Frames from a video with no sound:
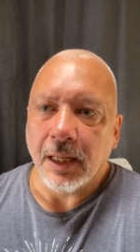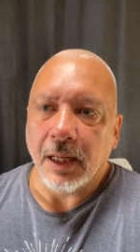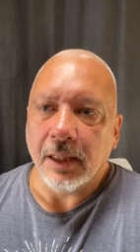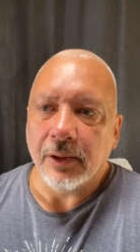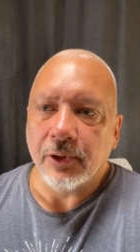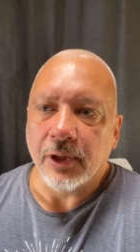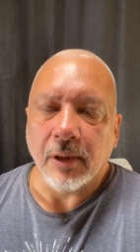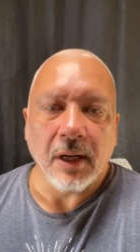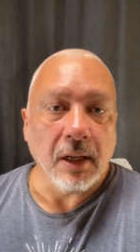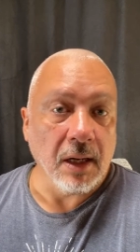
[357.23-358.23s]
and
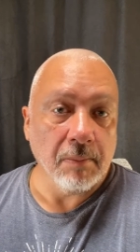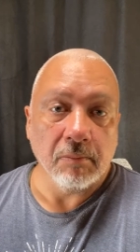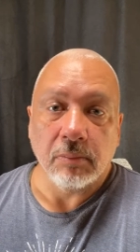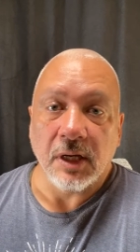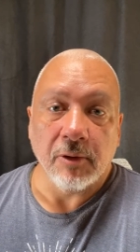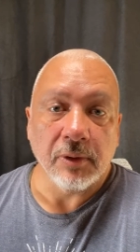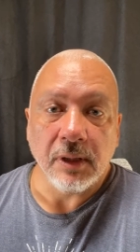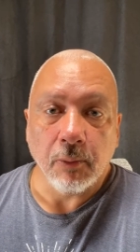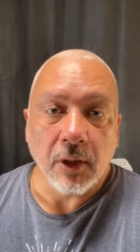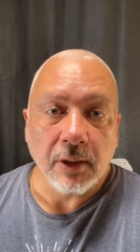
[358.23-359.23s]
I'm
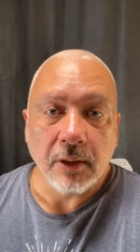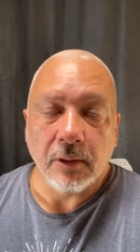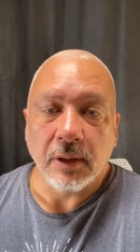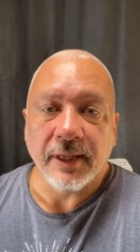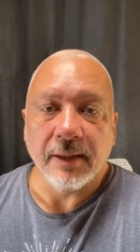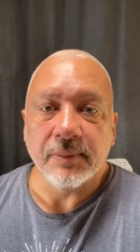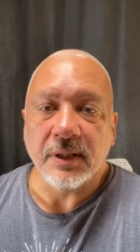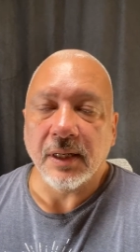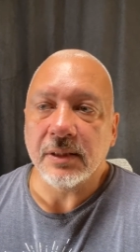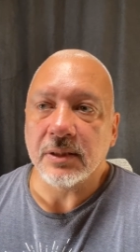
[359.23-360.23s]
currently working on a
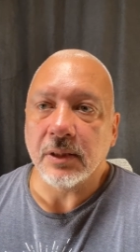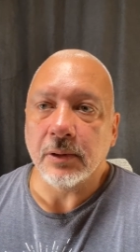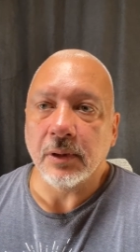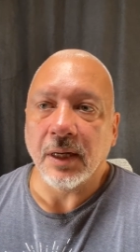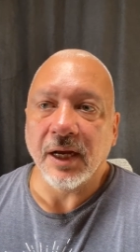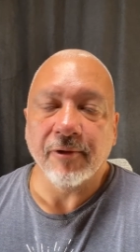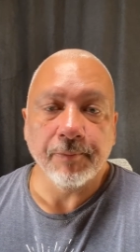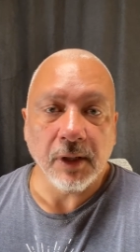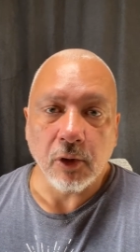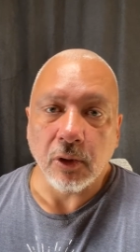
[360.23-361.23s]
campsite, so I have
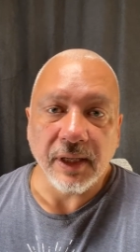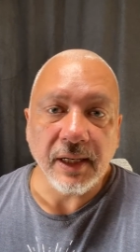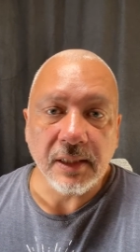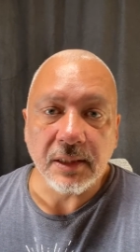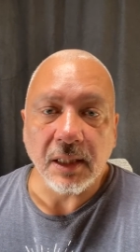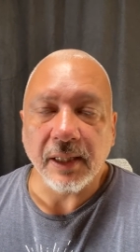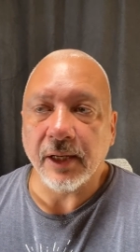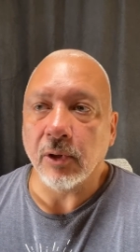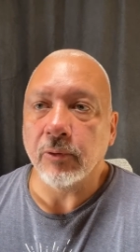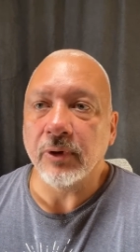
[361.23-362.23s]
my colleagues that I
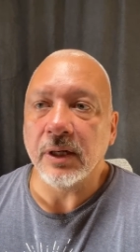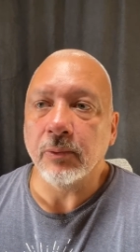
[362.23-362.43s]
get on really